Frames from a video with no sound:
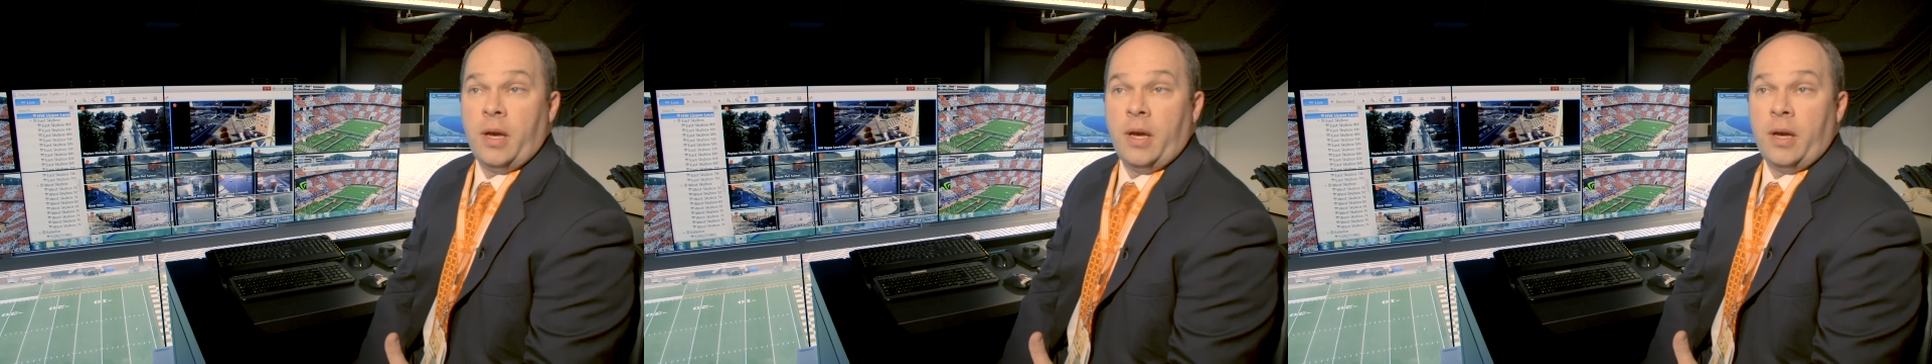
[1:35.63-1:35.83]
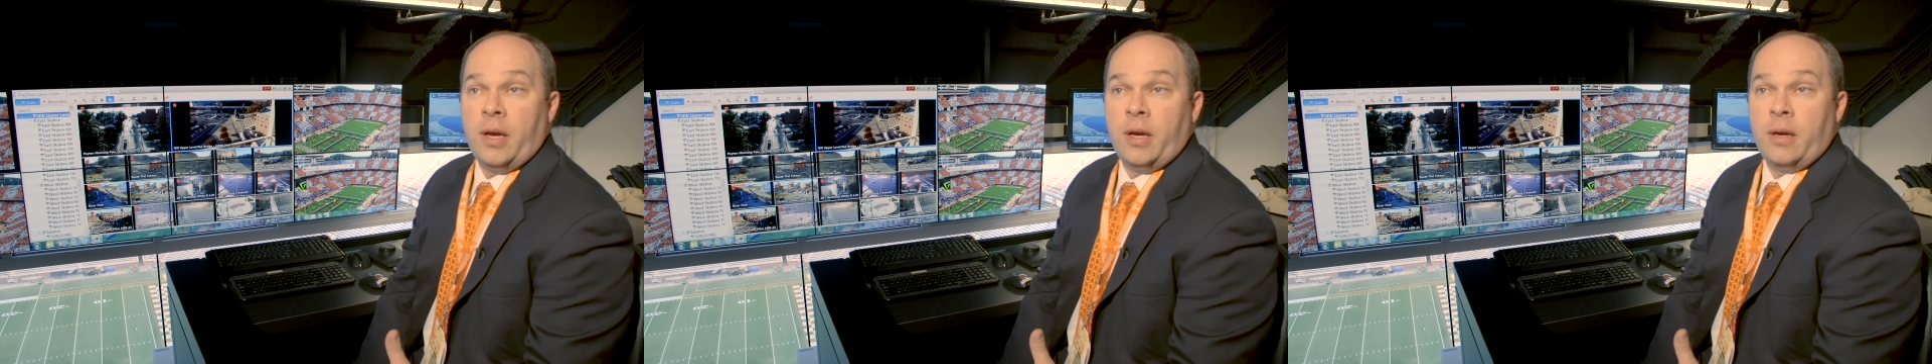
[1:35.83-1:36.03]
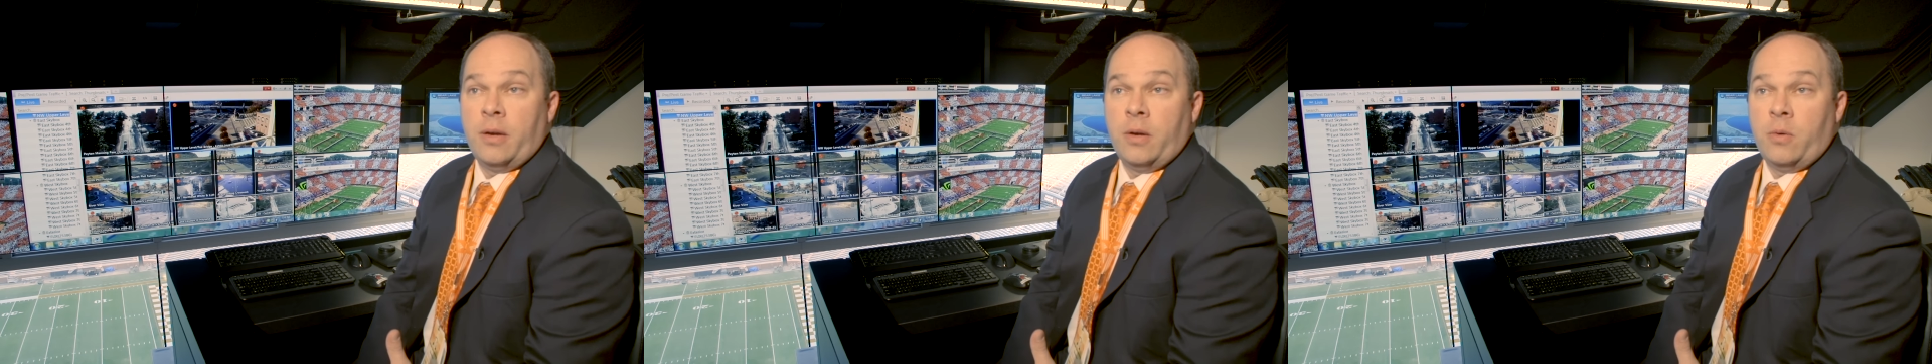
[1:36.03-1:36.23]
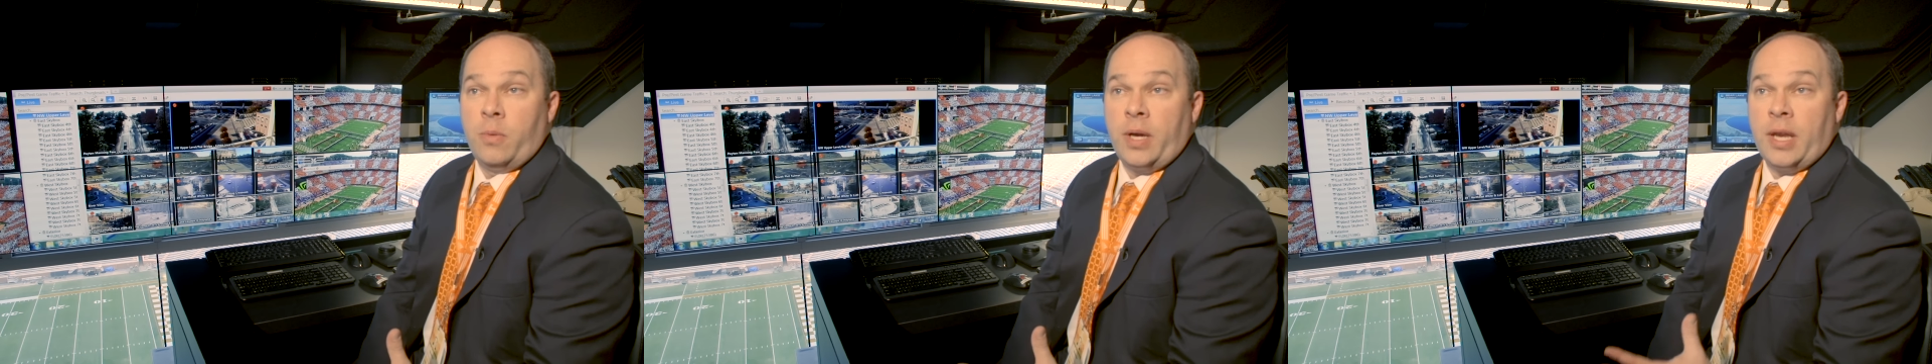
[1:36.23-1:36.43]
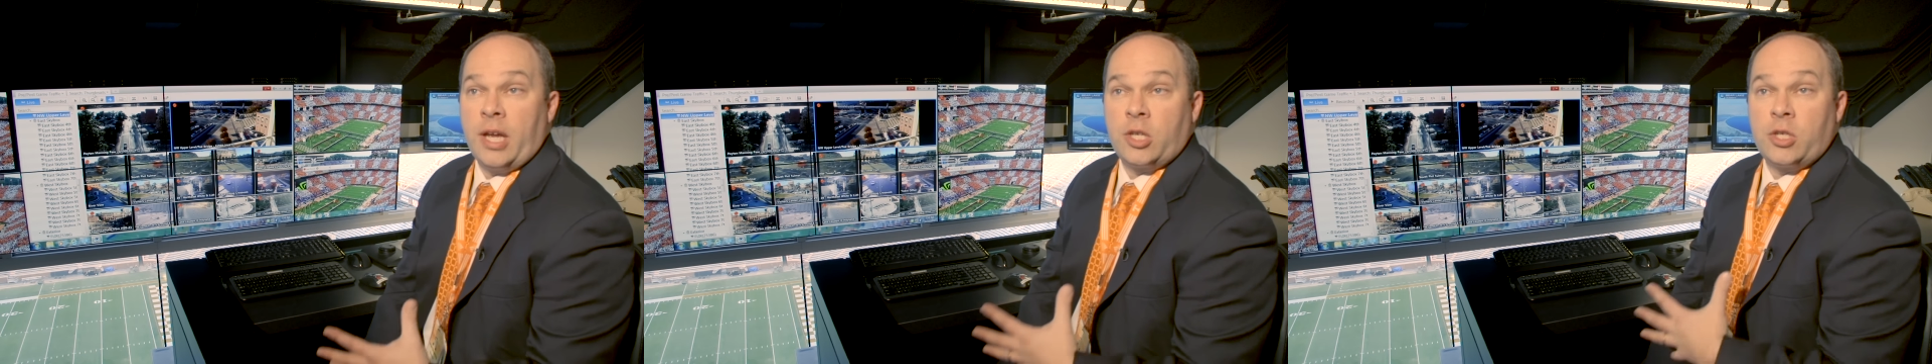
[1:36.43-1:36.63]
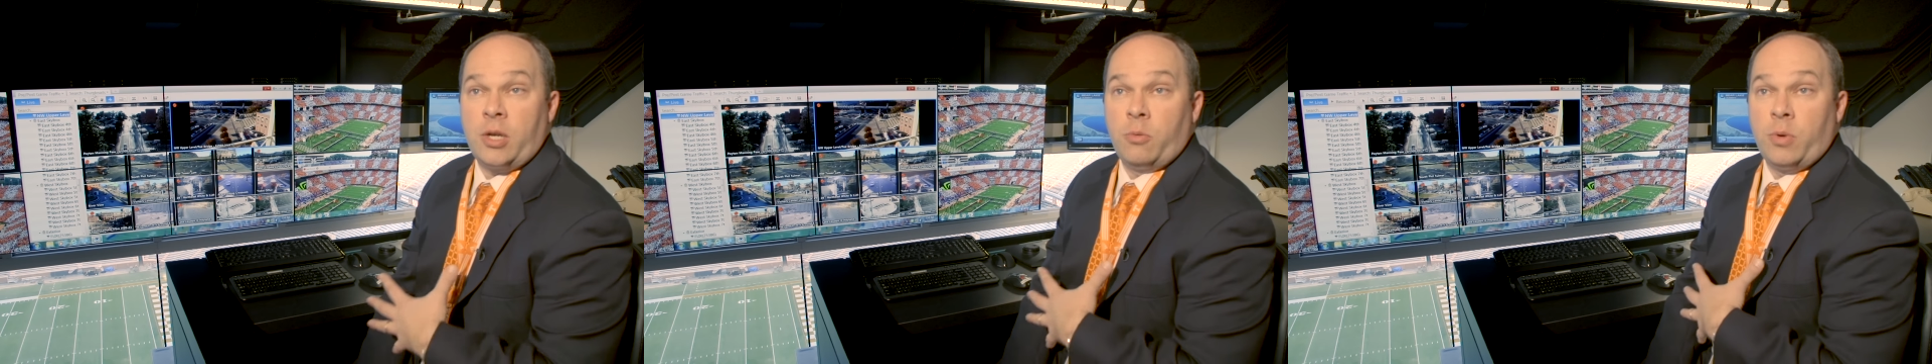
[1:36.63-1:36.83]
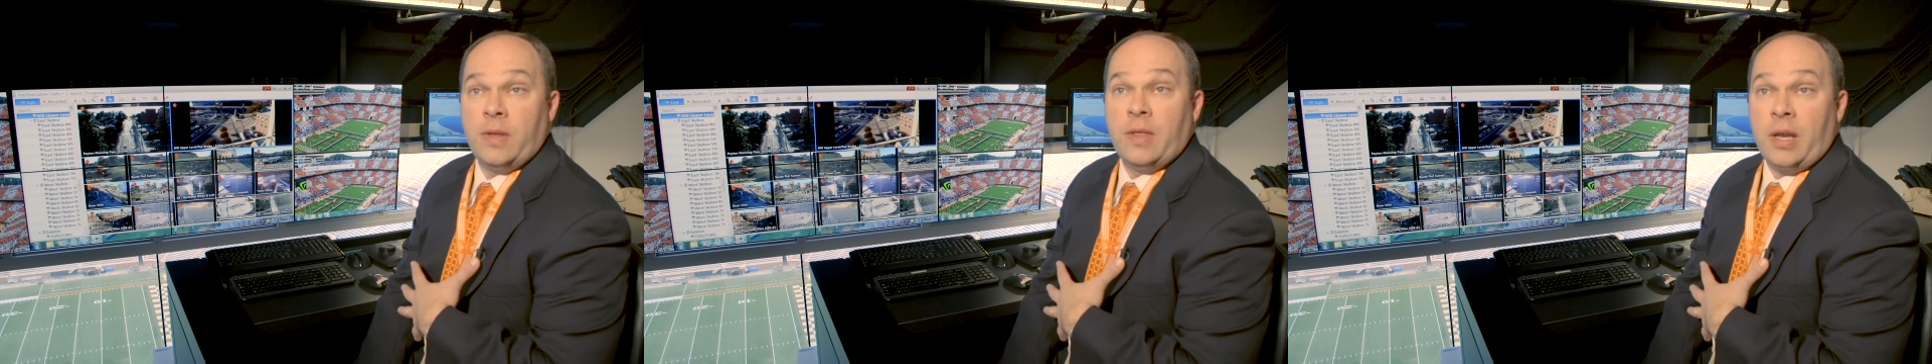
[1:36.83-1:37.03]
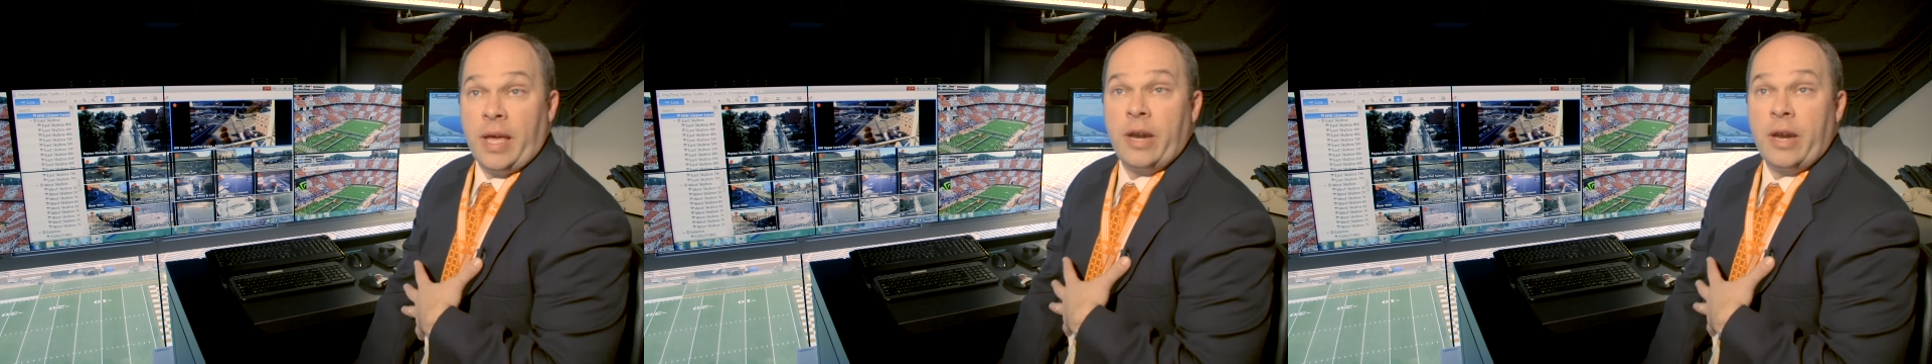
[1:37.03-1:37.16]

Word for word: uh, we could actually read the